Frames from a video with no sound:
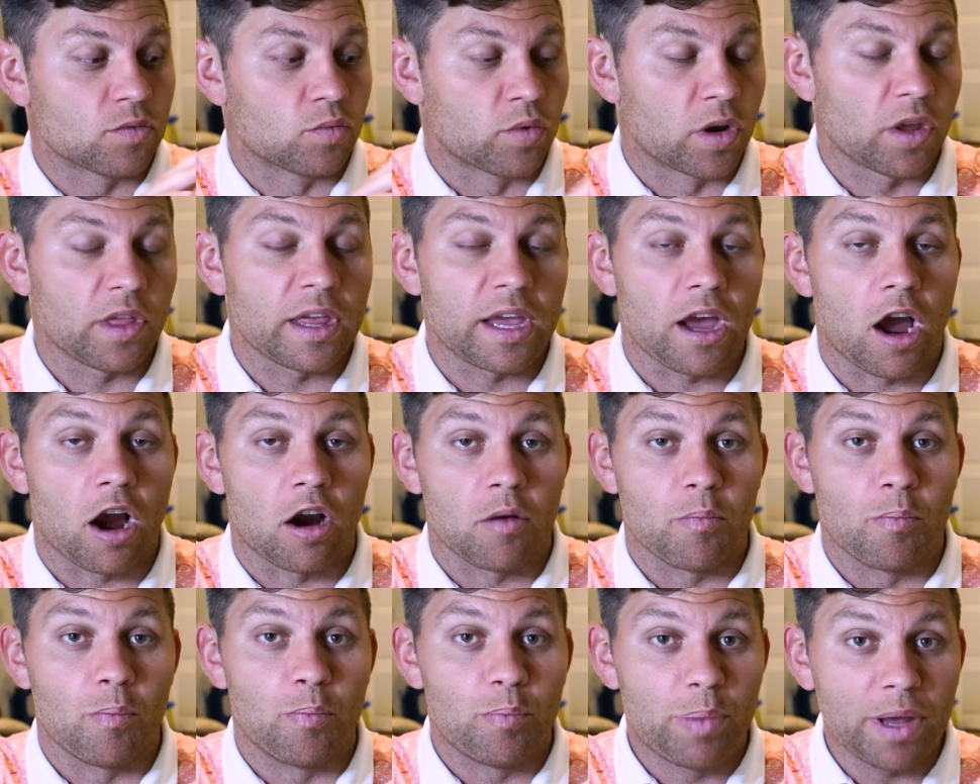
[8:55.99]
really are
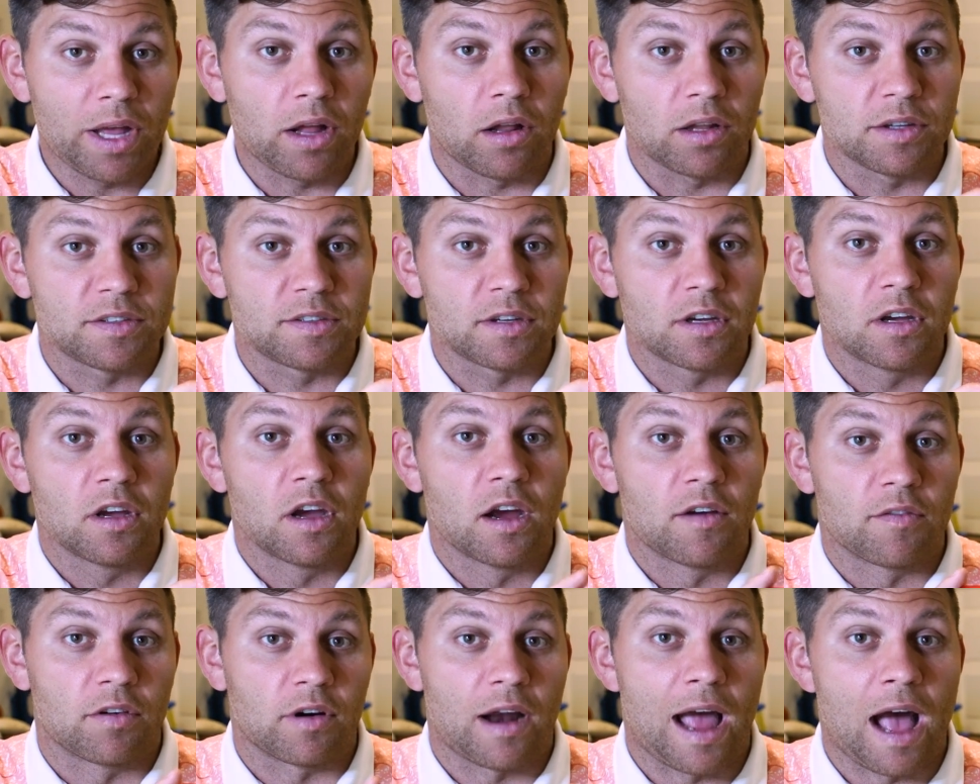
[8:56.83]
built
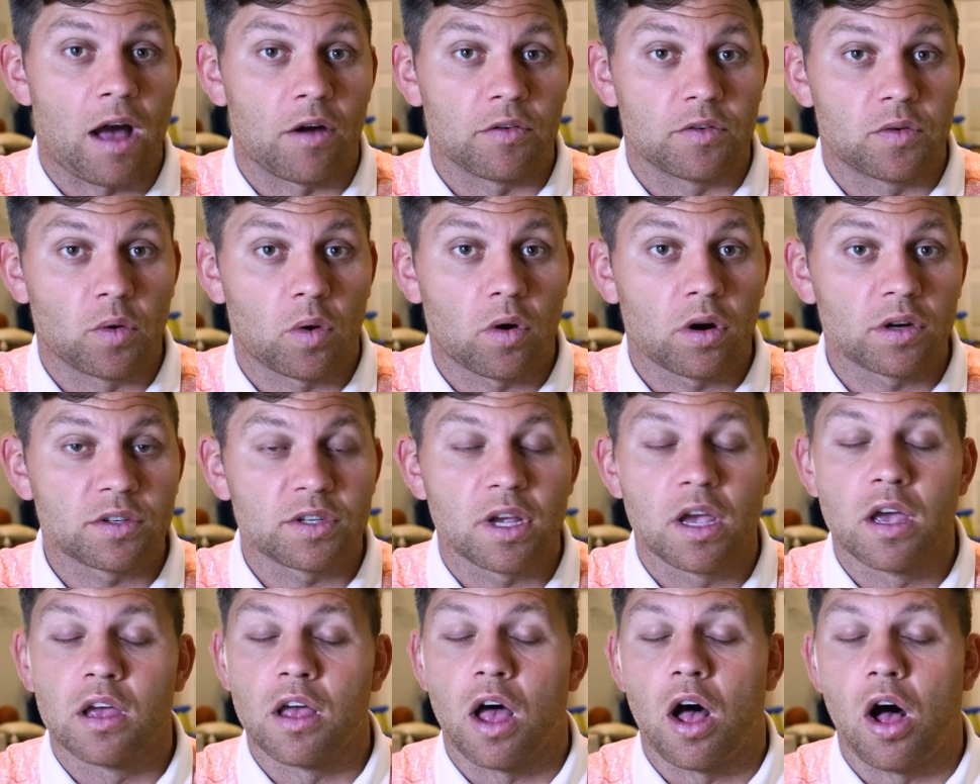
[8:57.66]
for outdoors,
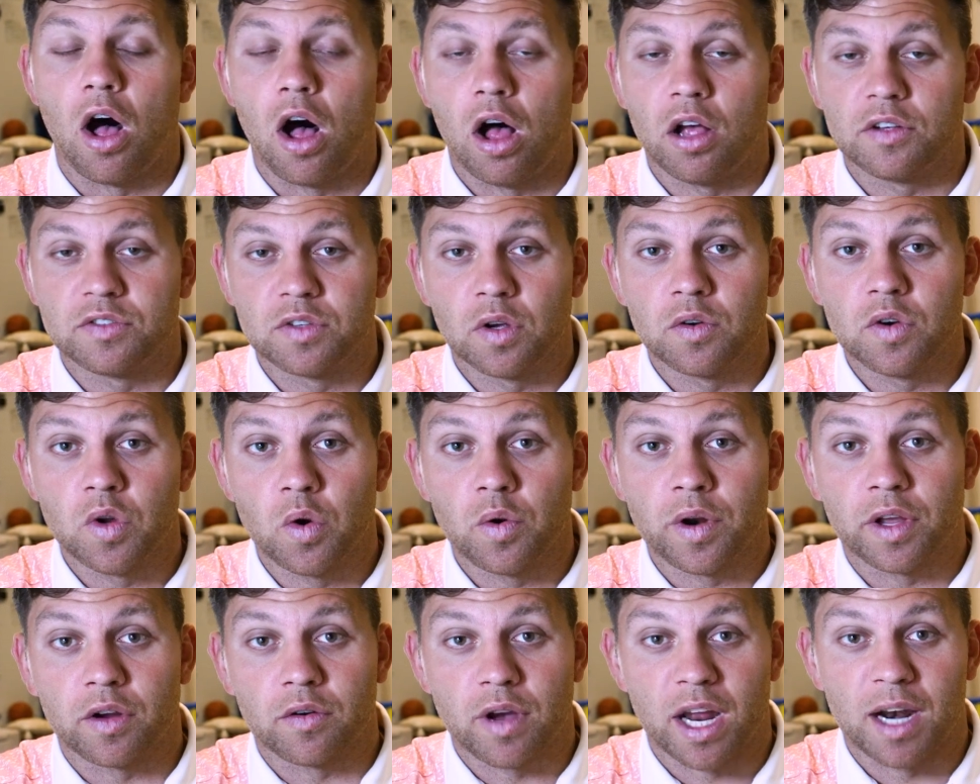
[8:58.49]
also do
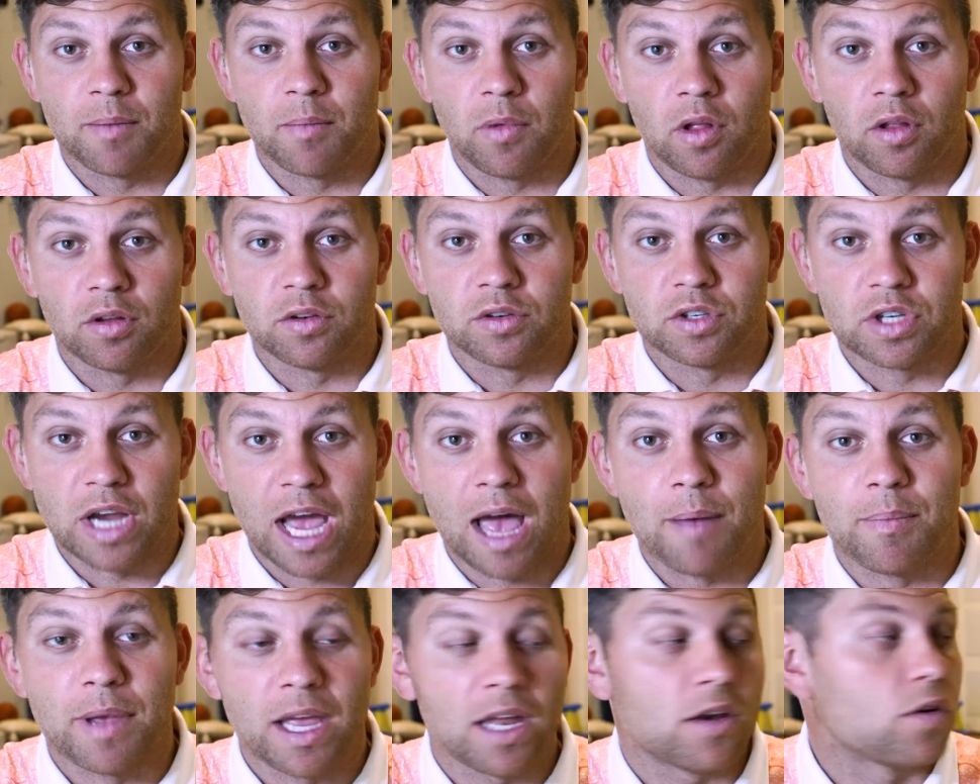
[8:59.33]
an incredible
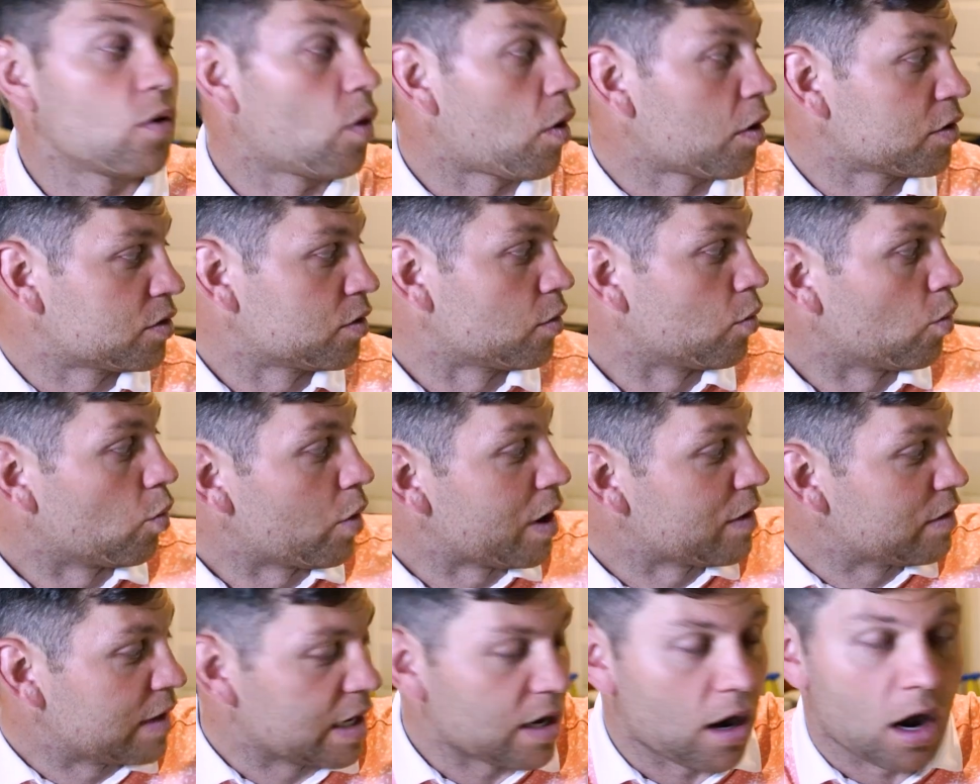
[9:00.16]
job indoors
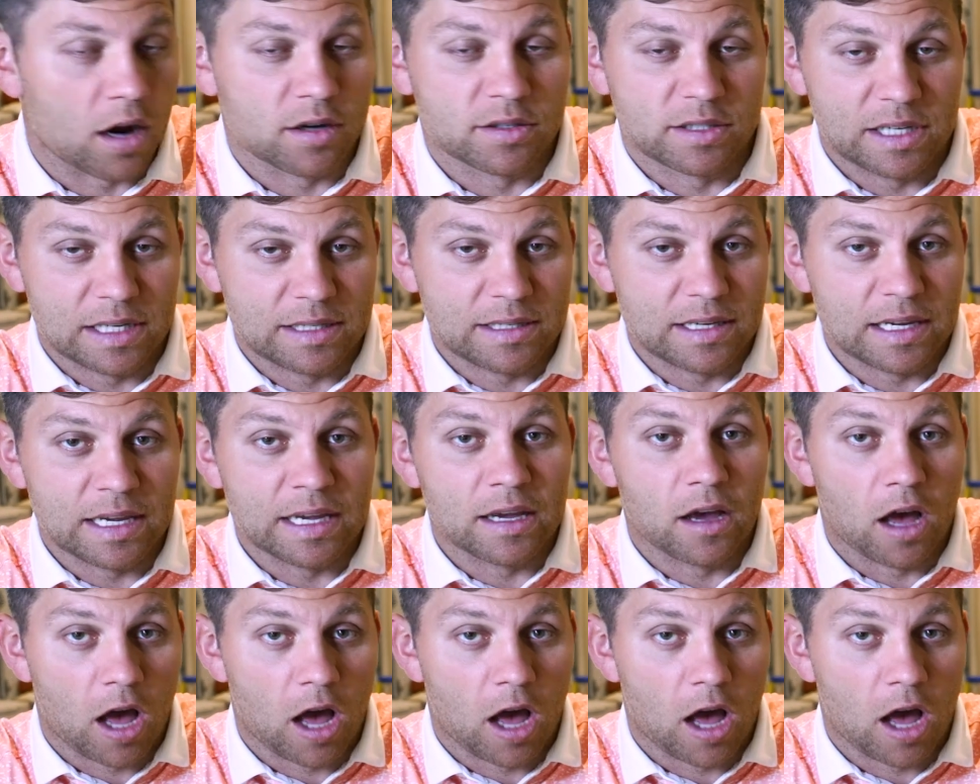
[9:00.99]
with the RCT